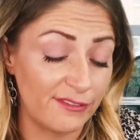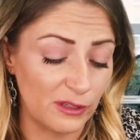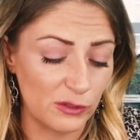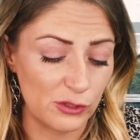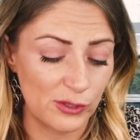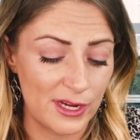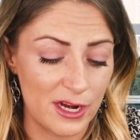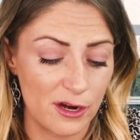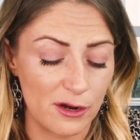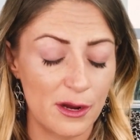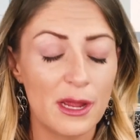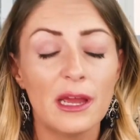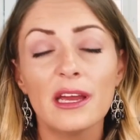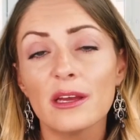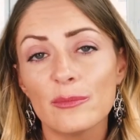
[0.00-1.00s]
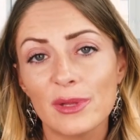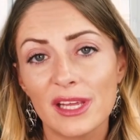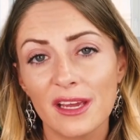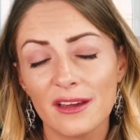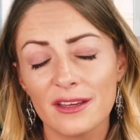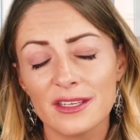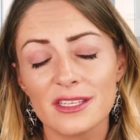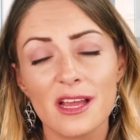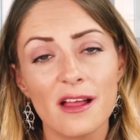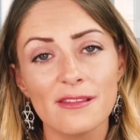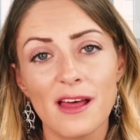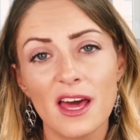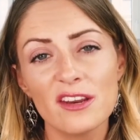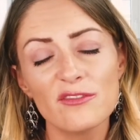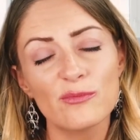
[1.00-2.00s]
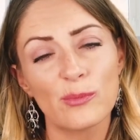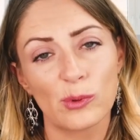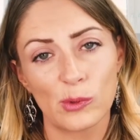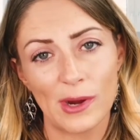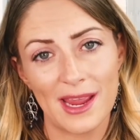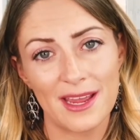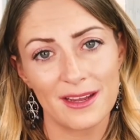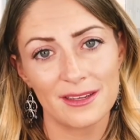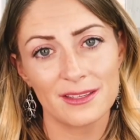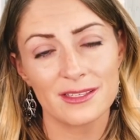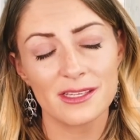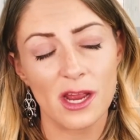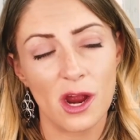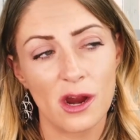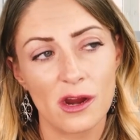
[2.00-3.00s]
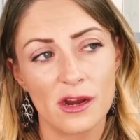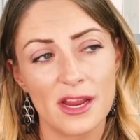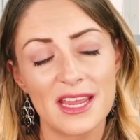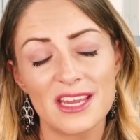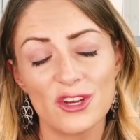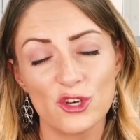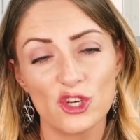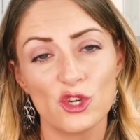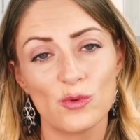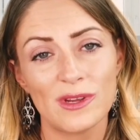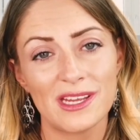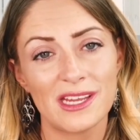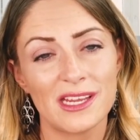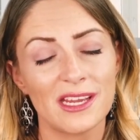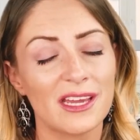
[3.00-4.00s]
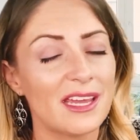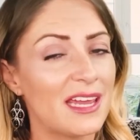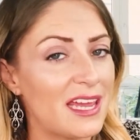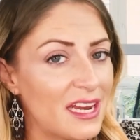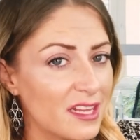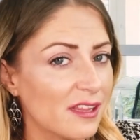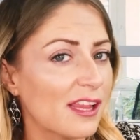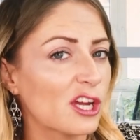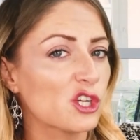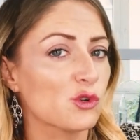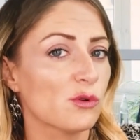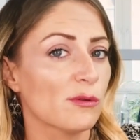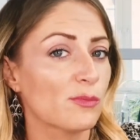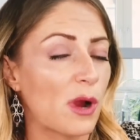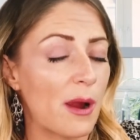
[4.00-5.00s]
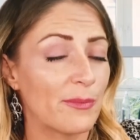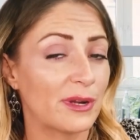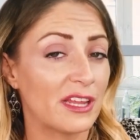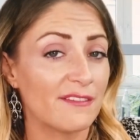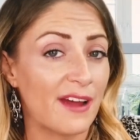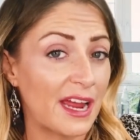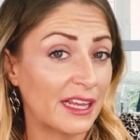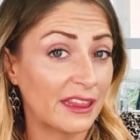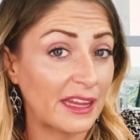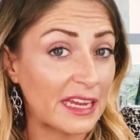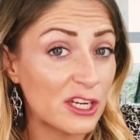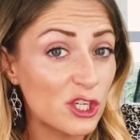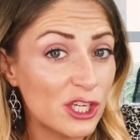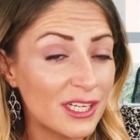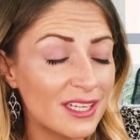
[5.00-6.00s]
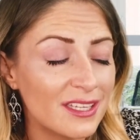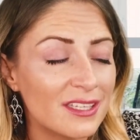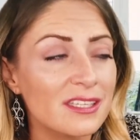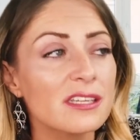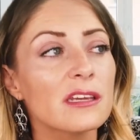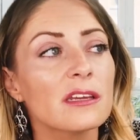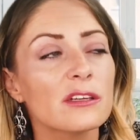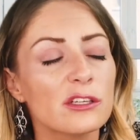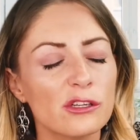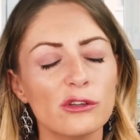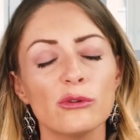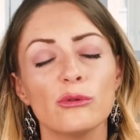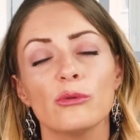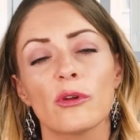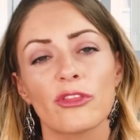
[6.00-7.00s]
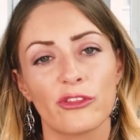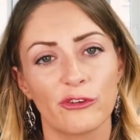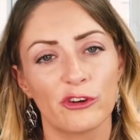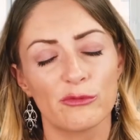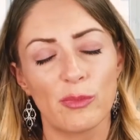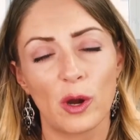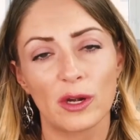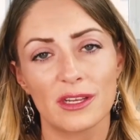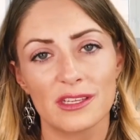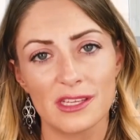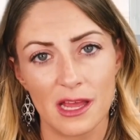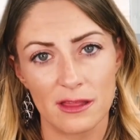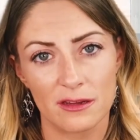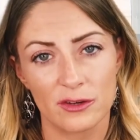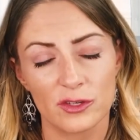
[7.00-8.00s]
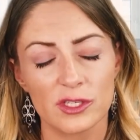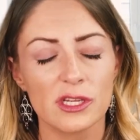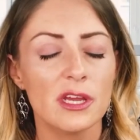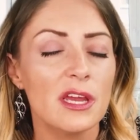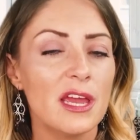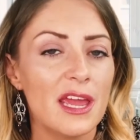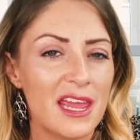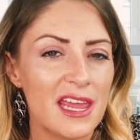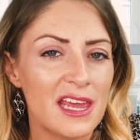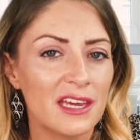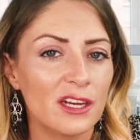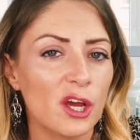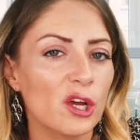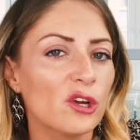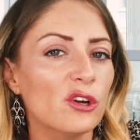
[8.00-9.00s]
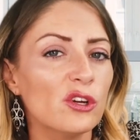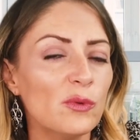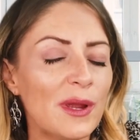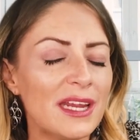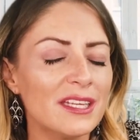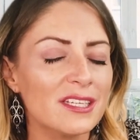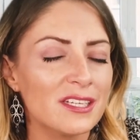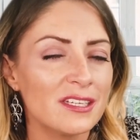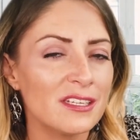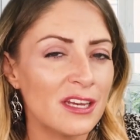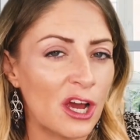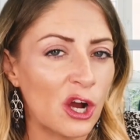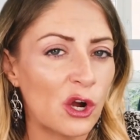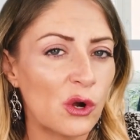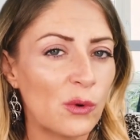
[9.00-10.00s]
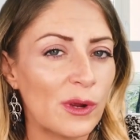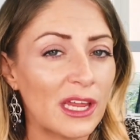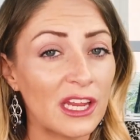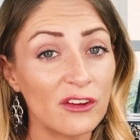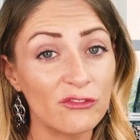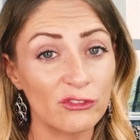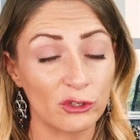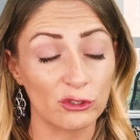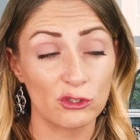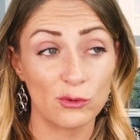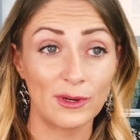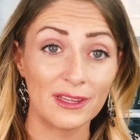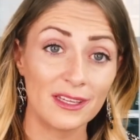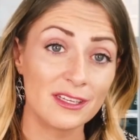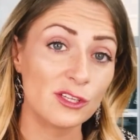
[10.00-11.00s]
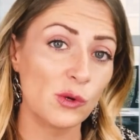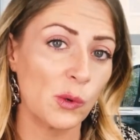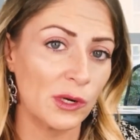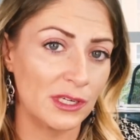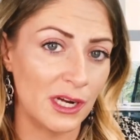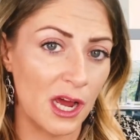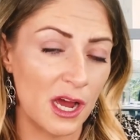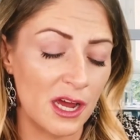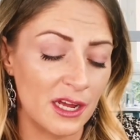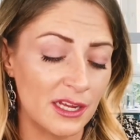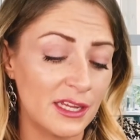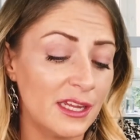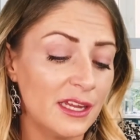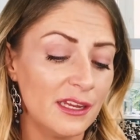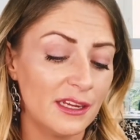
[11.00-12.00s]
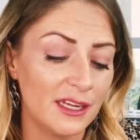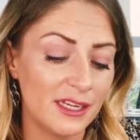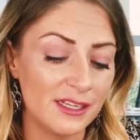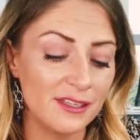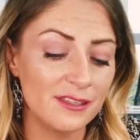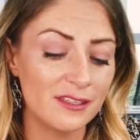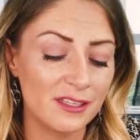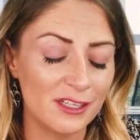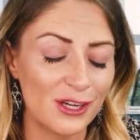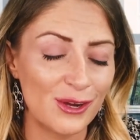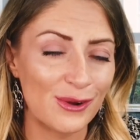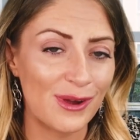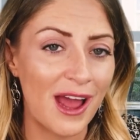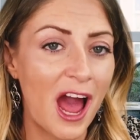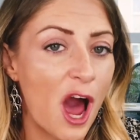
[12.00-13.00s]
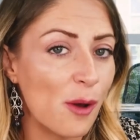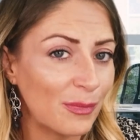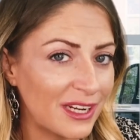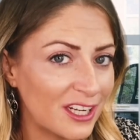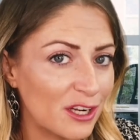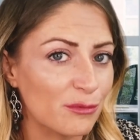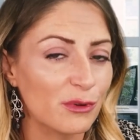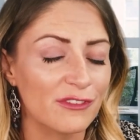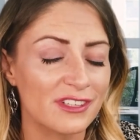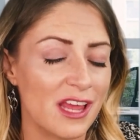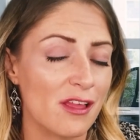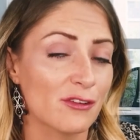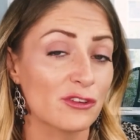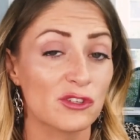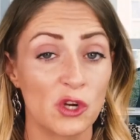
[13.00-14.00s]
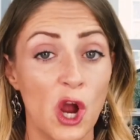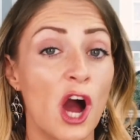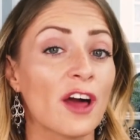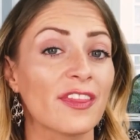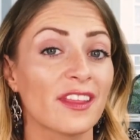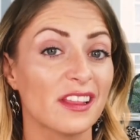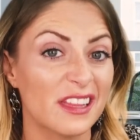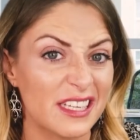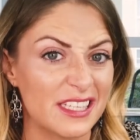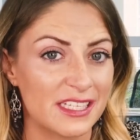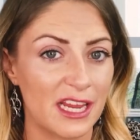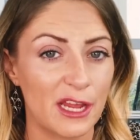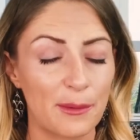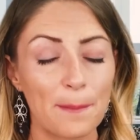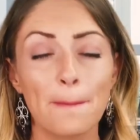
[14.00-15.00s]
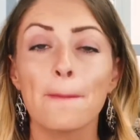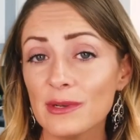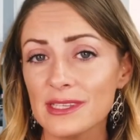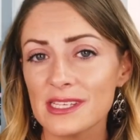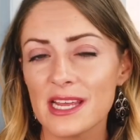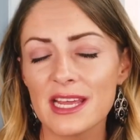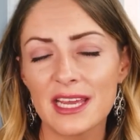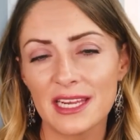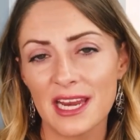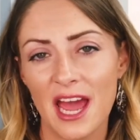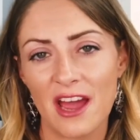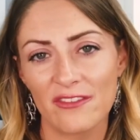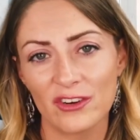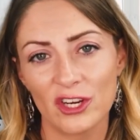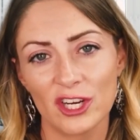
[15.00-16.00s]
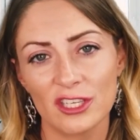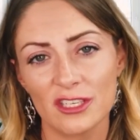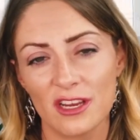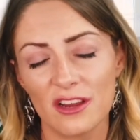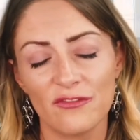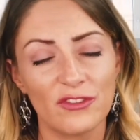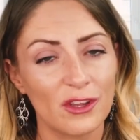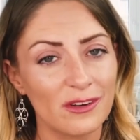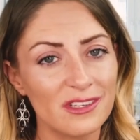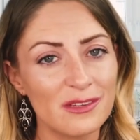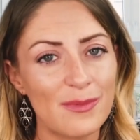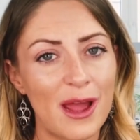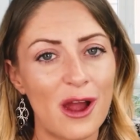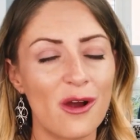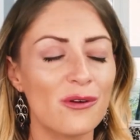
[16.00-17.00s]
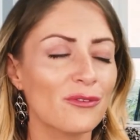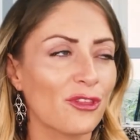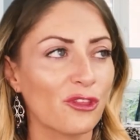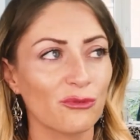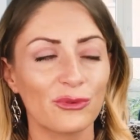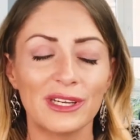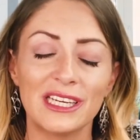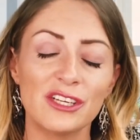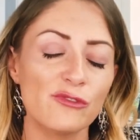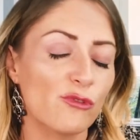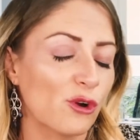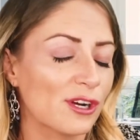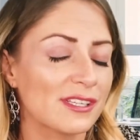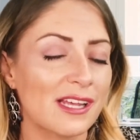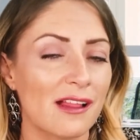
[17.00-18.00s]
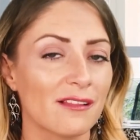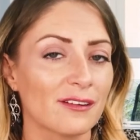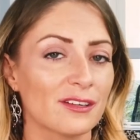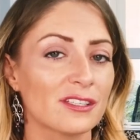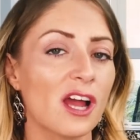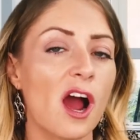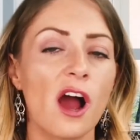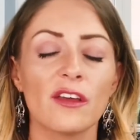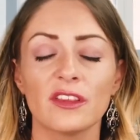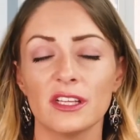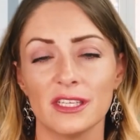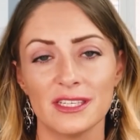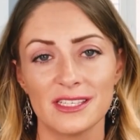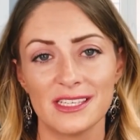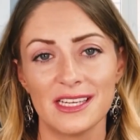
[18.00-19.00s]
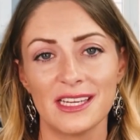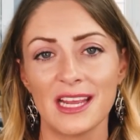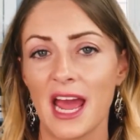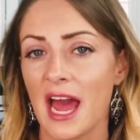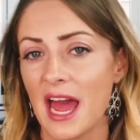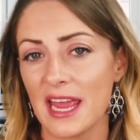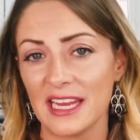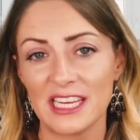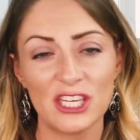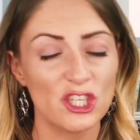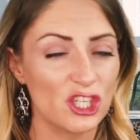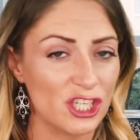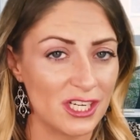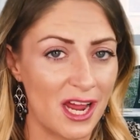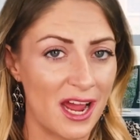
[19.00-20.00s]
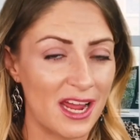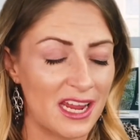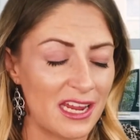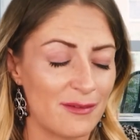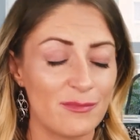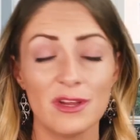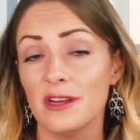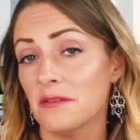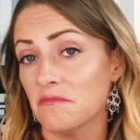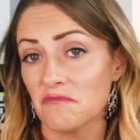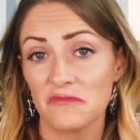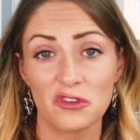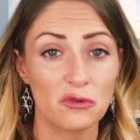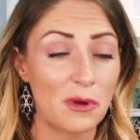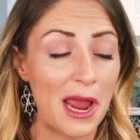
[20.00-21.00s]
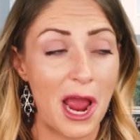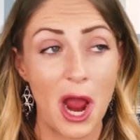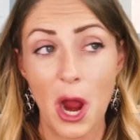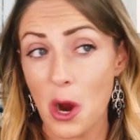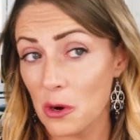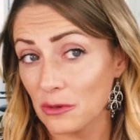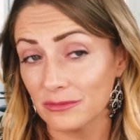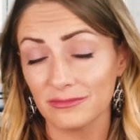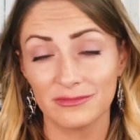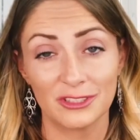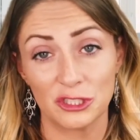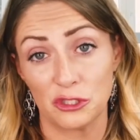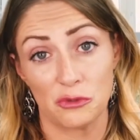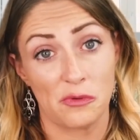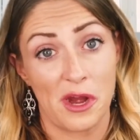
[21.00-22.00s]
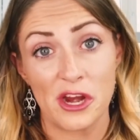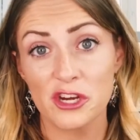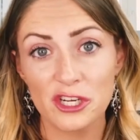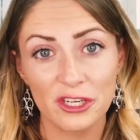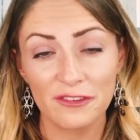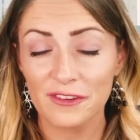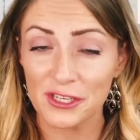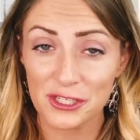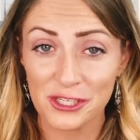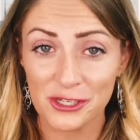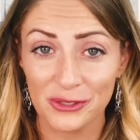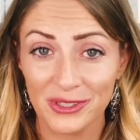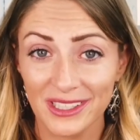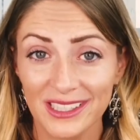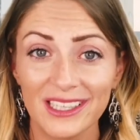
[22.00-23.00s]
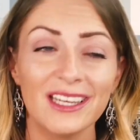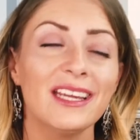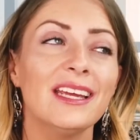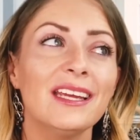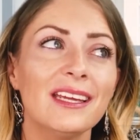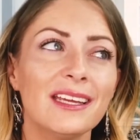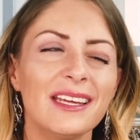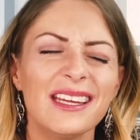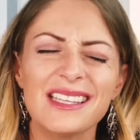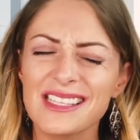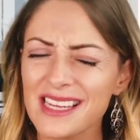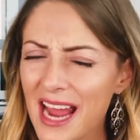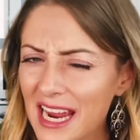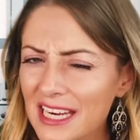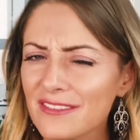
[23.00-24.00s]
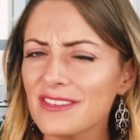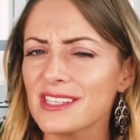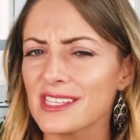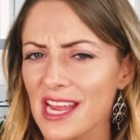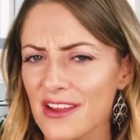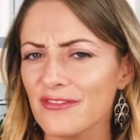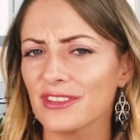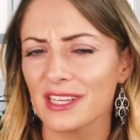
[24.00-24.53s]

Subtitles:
filter here because a lot of brands are issuing intellectual property violations to third-party sellers. And a good way to know if they're doing this or not is to know how many number of sellers are on the listing. I would say in average, if there's about 3 to 4 sellers on the listing at each time throughout the duration of history, it's kind of a safe